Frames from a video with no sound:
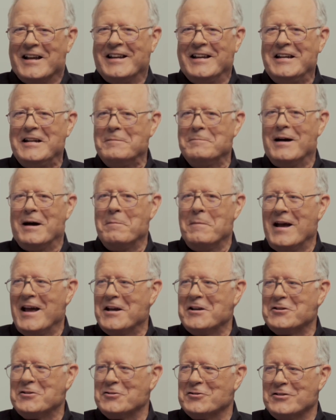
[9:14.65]
getting my
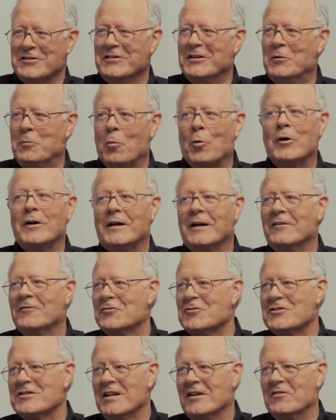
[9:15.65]
master's and then working
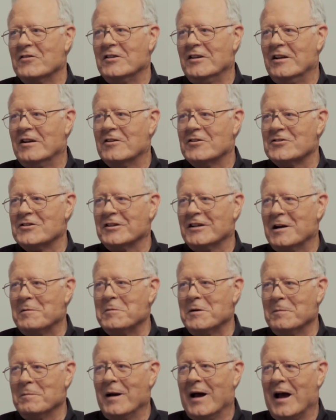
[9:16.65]
for 7 years and
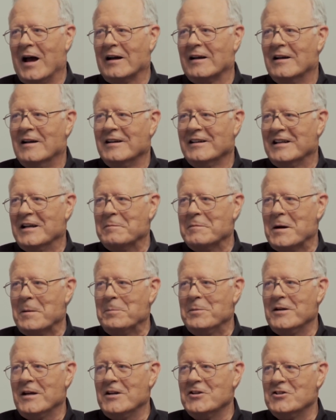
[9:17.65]
coming back get my
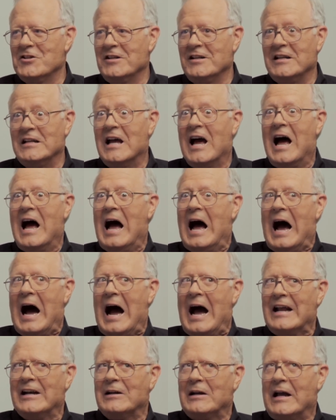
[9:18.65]
PhD.
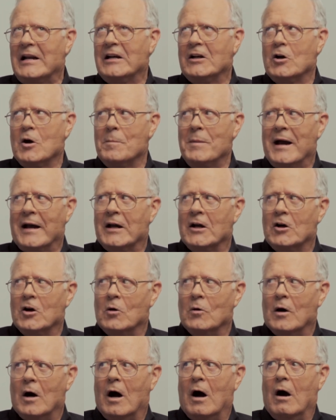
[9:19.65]
I had to go back and
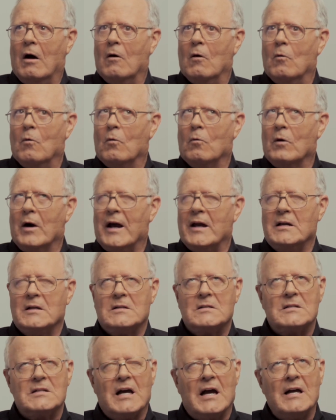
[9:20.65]
go, "Oh, right.
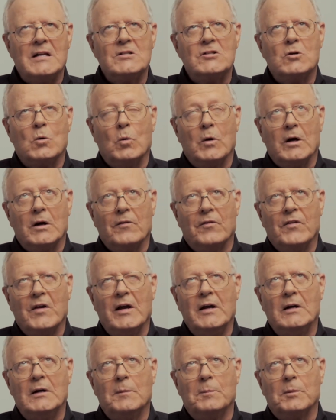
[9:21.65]
Sine squared
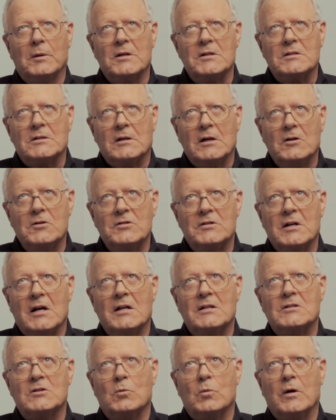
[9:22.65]
theta theta plus
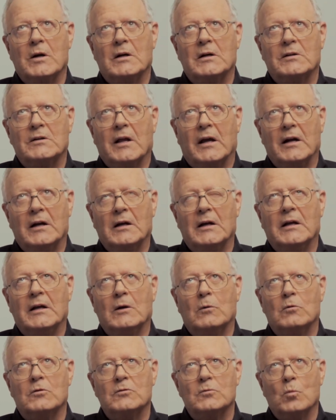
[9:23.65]
cosine squared theta
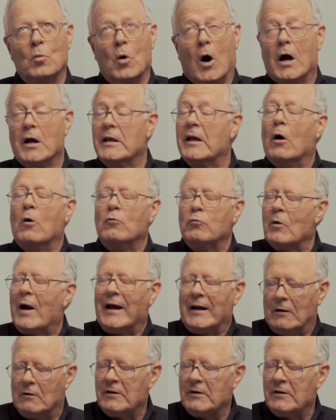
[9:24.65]
equals one. Oh, right,